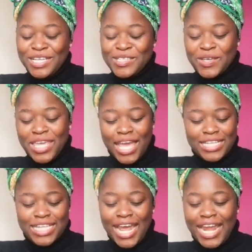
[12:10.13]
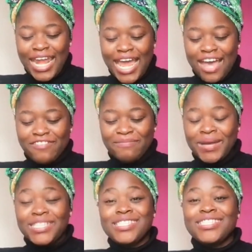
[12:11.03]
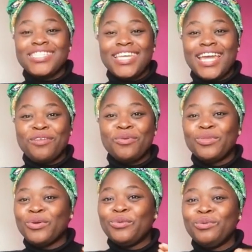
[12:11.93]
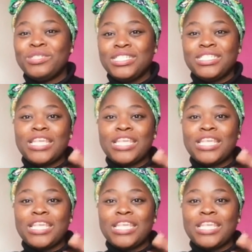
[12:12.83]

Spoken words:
So yes, I love butter chicken with the roti.